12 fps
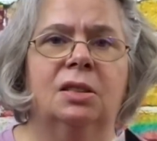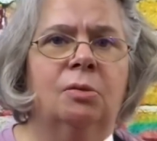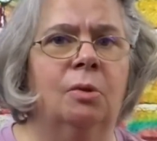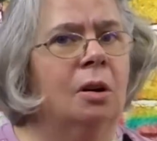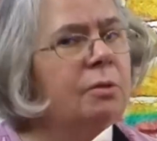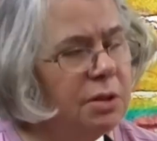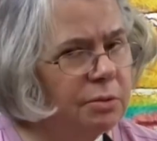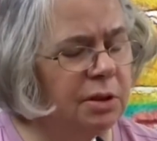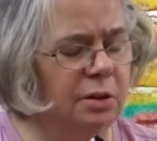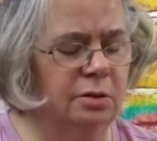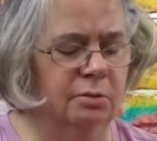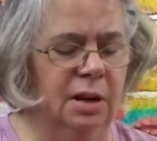So always read
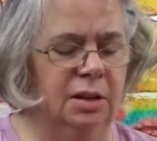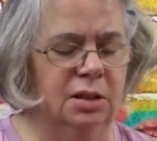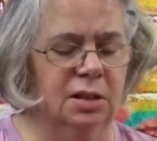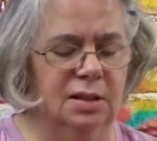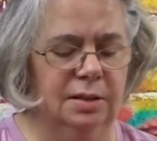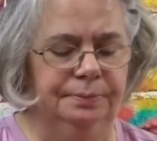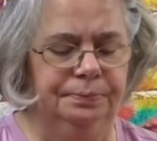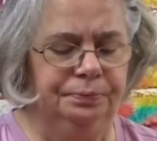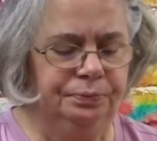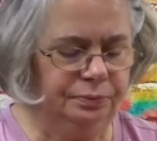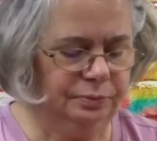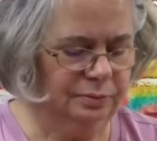the directions.
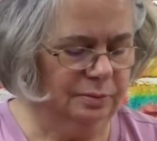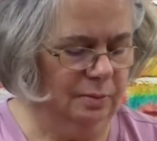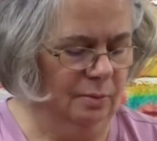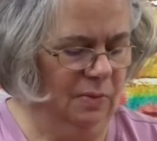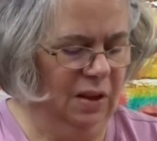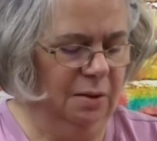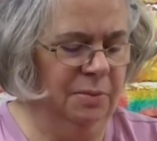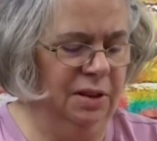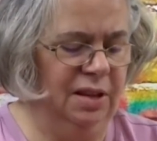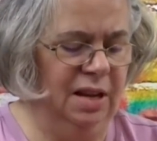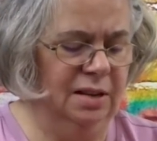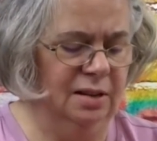But
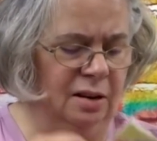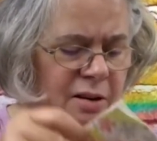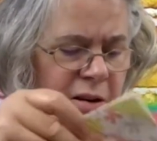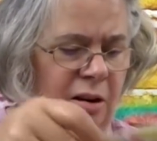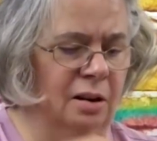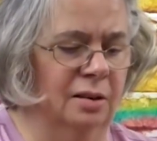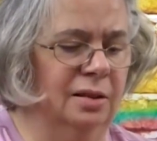these are